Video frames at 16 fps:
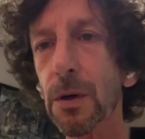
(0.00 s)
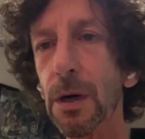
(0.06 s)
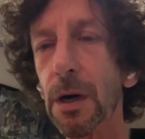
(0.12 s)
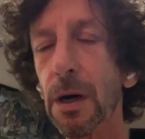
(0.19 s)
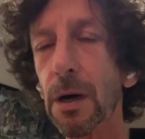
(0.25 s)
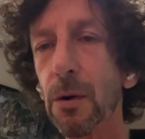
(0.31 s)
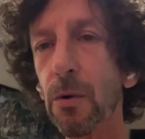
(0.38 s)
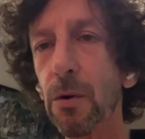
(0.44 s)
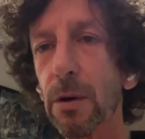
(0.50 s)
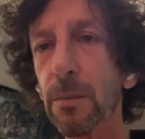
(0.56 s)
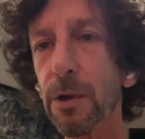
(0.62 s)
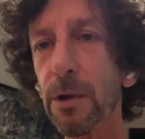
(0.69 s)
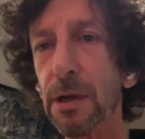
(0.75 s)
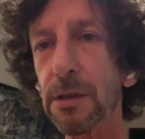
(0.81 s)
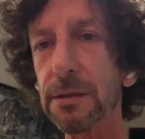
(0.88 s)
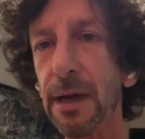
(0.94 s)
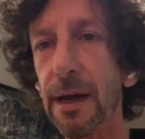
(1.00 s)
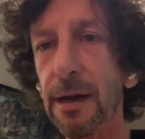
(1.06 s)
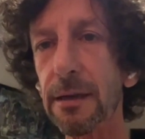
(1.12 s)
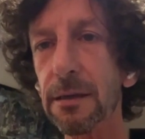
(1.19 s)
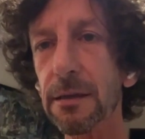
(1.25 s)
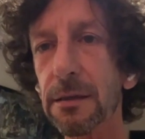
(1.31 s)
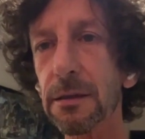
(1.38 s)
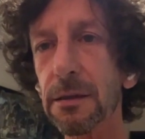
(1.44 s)
a horrible
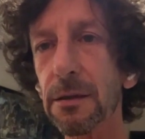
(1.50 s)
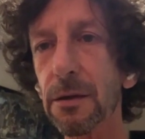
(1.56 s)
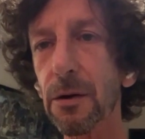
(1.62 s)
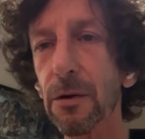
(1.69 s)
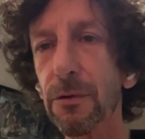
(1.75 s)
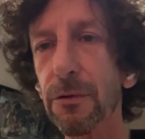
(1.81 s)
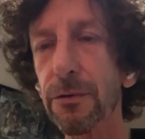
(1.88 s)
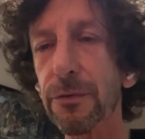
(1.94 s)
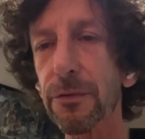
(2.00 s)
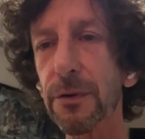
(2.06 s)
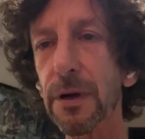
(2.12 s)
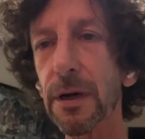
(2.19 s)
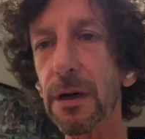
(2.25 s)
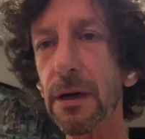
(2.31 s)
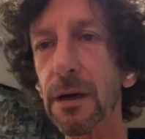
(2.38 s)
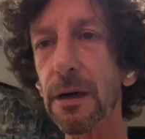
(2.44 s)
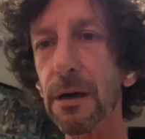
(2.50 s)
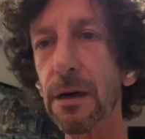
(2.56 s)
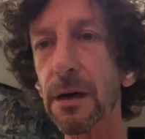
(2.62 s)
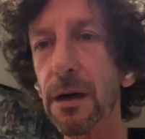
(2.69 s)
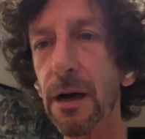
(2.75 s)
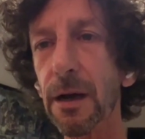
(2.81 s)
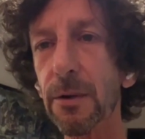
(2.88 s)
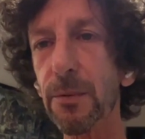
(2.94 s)
attack of
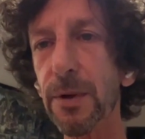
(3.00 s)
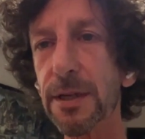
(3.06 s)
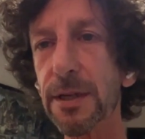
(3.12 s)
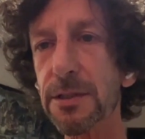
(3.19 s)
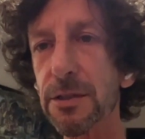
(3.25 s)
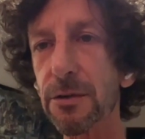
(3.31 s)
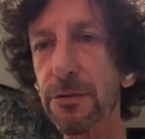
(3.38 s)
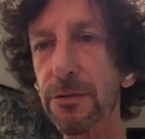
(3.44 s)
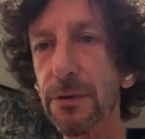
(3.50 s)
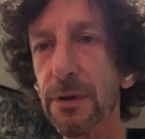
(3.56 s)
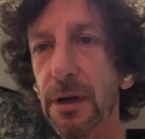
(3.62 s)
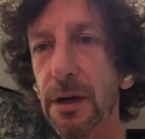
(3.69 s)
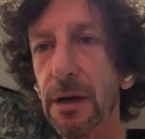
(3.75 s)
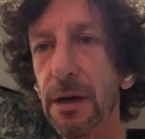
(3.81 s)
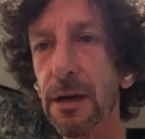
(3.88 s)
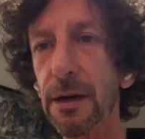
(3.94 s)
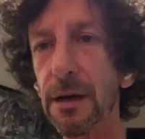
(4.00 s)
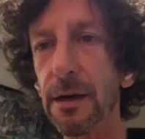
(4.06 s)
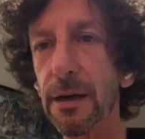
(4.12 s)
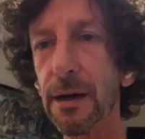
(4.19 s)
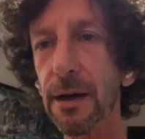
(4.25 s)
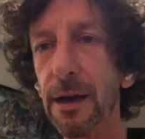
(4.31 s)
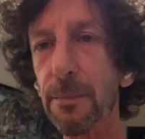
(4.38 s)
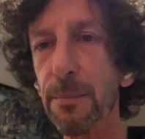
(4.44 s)
hundreds of
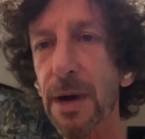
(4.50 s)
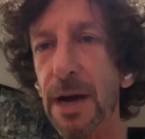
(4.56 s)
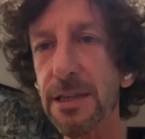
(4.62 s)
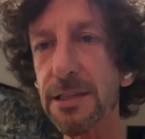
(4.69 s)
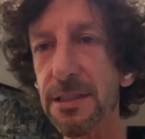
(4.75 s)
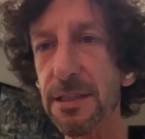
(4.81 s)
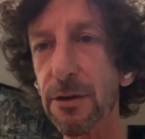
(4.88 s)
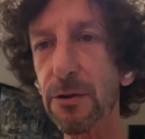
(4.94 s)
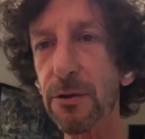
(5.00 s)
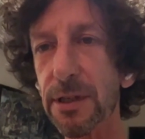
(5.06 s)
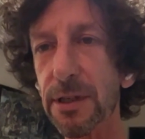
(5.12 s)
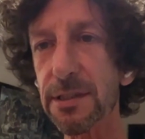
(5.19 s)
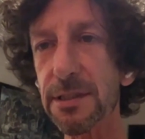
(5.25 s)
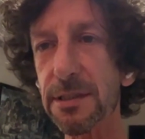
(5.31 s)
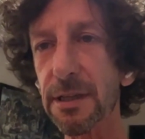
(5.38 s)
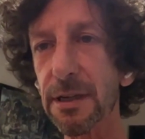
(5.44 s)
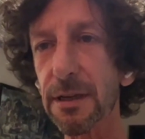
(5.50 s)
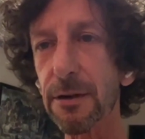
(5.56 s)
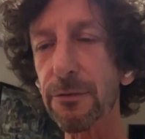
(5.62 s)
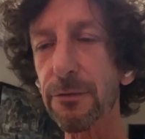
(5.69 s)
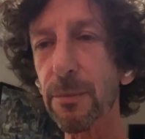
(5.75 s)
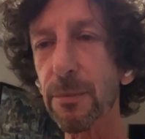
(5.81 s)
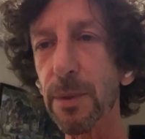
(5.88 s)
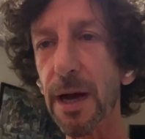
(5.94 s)
Hamas terrorists
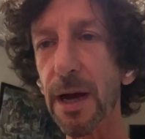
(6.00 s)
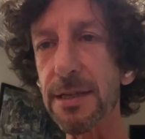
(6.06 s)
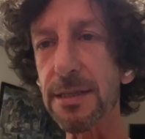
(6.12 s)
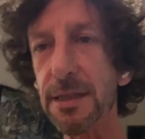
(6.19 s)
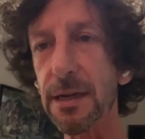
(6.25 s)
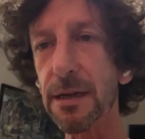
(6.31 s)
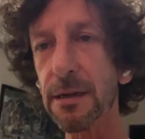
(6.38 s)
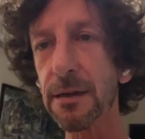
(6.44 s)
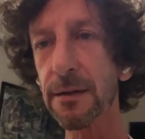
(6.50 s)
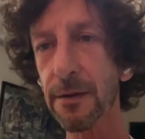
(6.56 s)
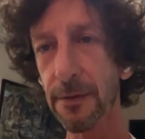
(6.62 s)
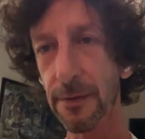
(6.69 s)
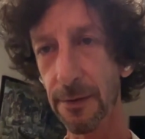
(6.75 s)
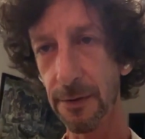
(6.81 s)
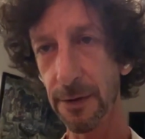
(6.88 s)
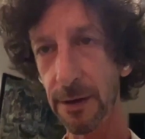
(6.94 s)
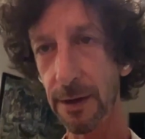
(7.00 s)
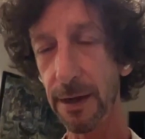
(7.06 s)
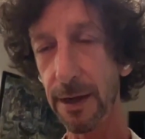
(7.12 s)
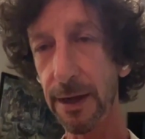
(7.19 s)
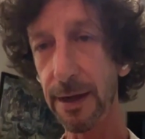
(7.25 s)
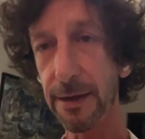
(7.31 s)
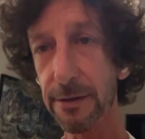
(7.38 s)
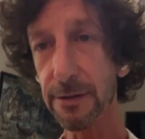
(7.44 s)
from Gaza
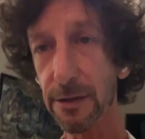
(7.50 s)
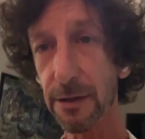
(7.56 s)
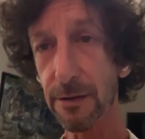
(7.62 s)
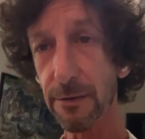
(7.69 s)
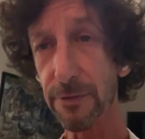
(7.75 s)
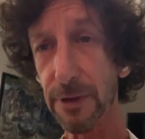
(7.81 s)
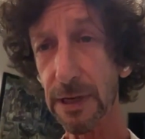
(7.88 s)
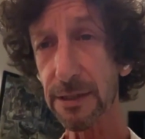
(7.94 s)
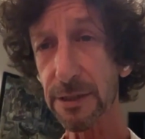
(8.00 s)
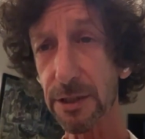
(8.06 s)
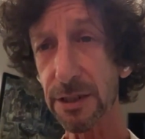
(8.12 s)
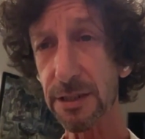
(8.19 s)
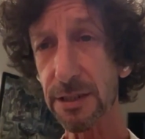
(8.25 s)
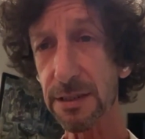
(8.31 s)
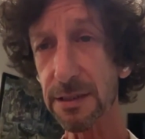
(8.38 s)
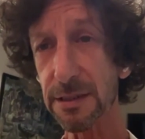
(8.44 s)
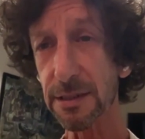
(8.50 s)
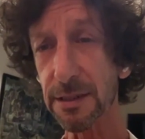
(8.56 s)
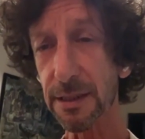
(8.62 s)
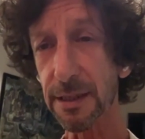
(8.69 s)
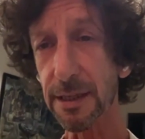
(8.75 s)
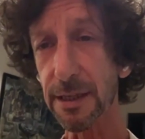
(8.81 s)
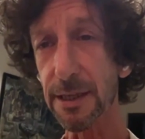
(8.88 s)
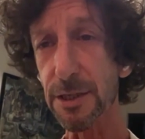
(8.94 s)
entered the villages
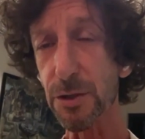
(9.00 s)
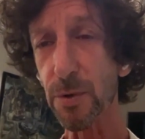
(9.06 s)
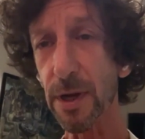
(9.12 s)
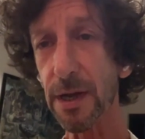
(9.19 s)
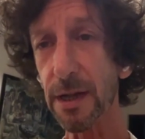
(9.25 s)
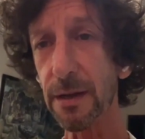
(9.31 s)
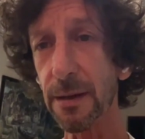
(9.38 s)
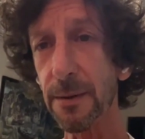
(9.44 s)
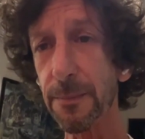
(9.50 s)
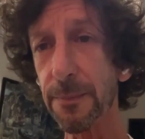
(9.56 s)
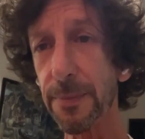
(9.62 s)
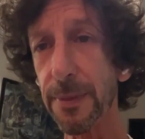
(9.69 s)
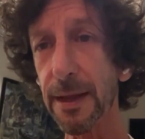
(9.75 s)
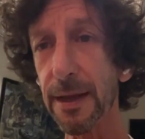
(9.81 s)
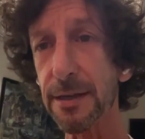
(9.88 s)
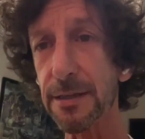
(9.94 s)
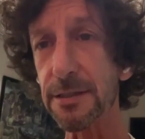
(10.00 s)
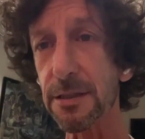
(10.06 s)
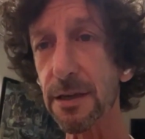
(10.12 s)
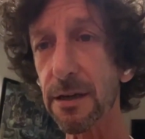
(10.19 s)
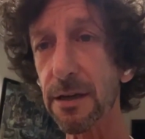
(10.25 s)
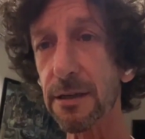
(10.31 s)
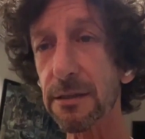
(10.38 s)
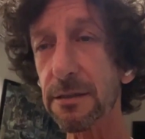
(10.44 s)
in Israel and
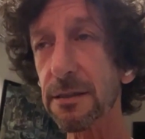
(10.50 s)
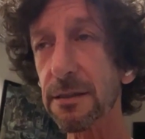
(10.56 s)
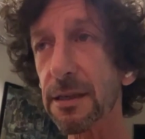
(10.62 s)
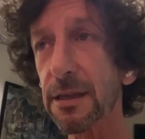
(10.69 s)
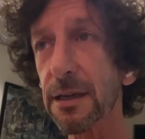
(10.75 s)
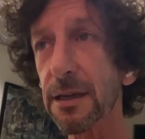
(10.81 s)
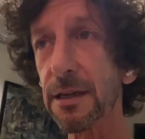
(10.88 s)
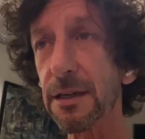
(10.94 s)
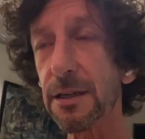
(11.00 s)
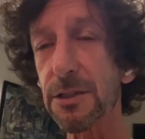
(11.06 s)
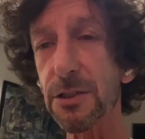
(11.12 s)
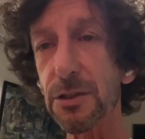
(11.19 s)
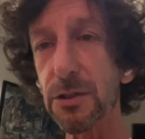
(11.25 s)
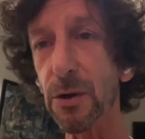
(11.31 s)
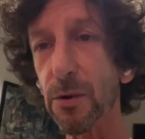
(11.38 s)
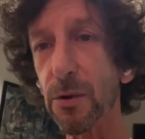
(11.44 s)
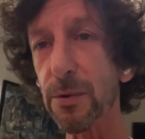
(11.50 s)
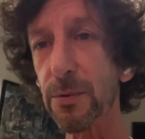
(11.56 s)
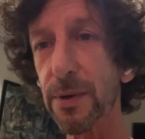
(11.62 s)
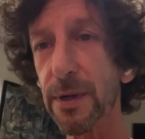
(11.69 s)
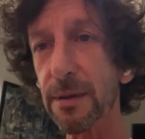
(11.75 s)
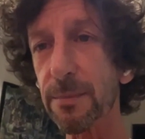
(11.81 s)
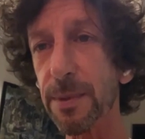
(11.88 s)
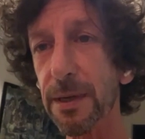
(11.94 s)
started
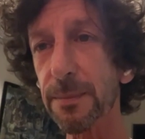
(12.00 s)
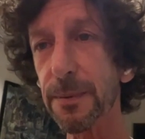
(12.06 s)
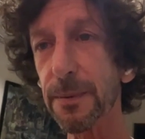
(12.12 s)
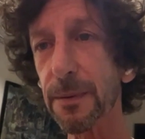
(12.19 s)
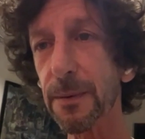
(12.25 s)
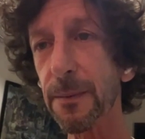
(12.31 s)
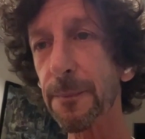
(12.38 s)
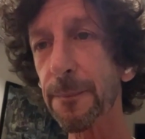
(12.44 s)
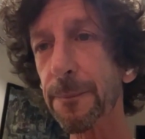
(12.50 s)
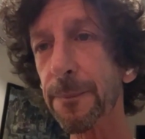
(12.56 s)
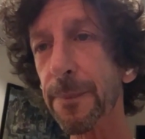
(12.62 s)
slaughtering people.